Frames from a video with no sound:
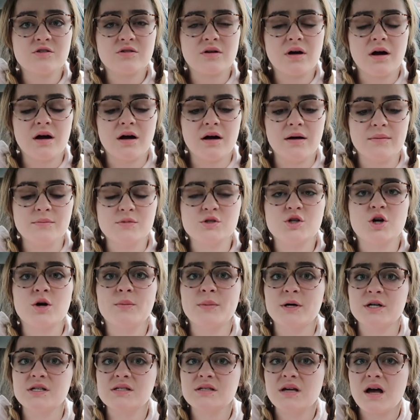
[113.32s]

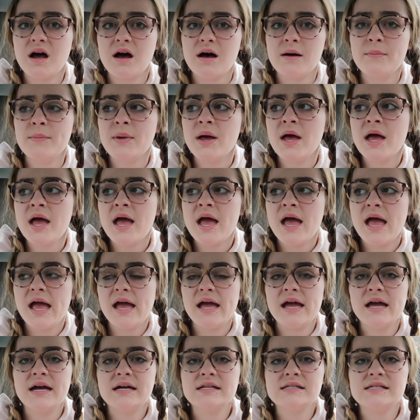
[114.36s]
Starbucks cup,
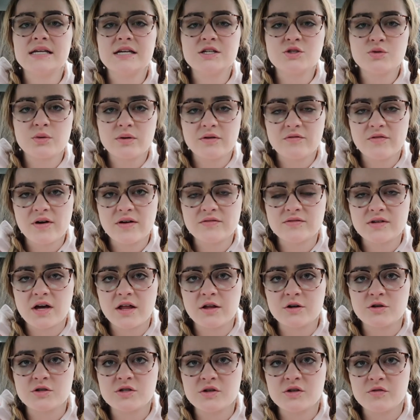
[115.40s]
and a
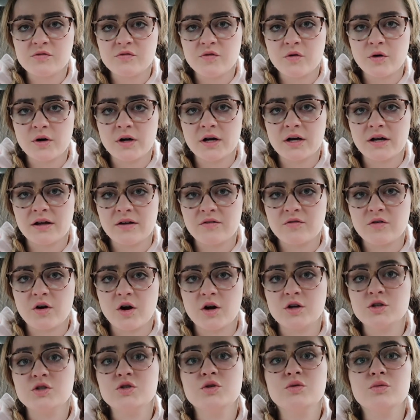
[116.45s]
$25 Sephora gift
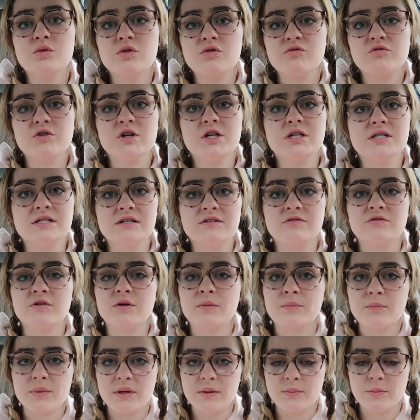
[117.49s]
card to 3
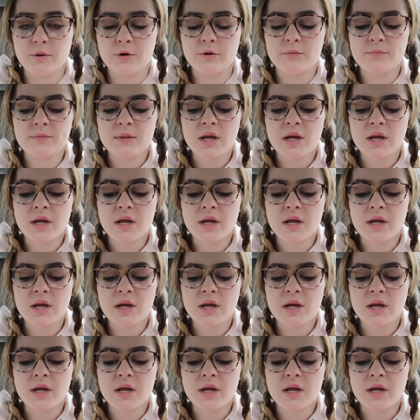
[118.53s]
different people.